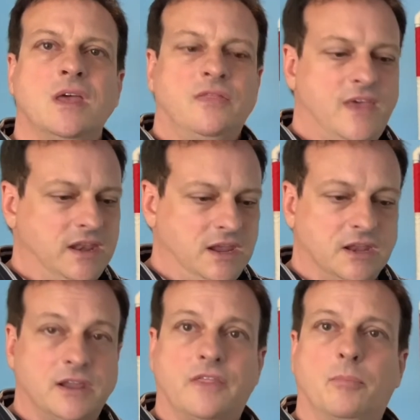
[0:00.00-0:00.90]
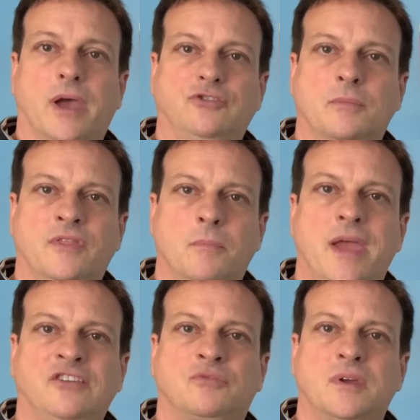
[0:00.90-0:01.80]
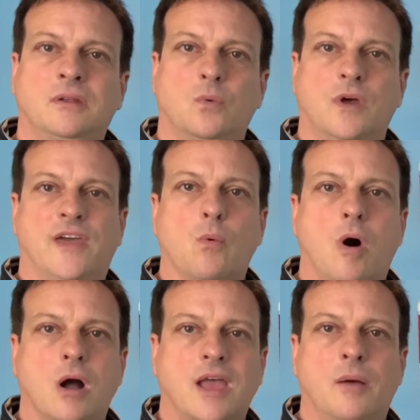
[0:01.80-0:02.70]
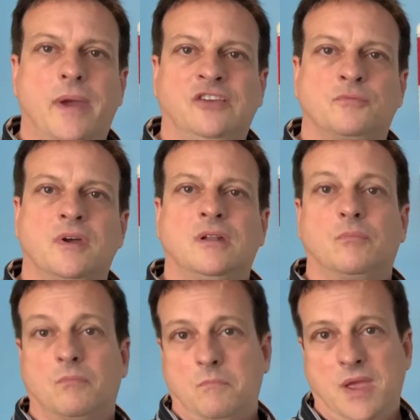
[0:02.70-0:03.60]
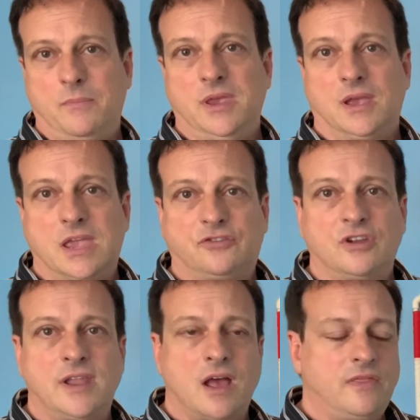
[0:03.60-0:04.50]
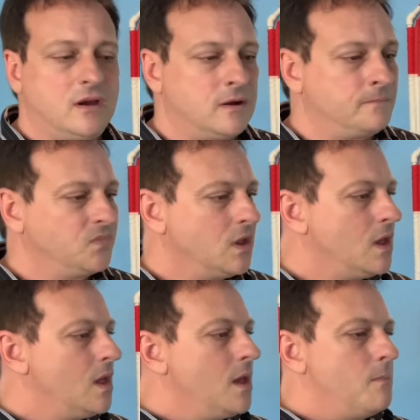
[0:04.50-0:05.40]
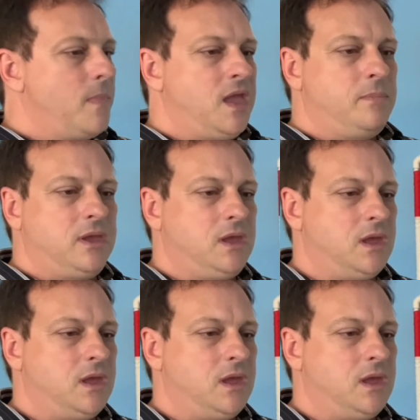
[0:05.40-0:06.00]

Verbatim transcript: they need another bedroom in the basement with a walkout basement, maybe a kitchen down there. Maybe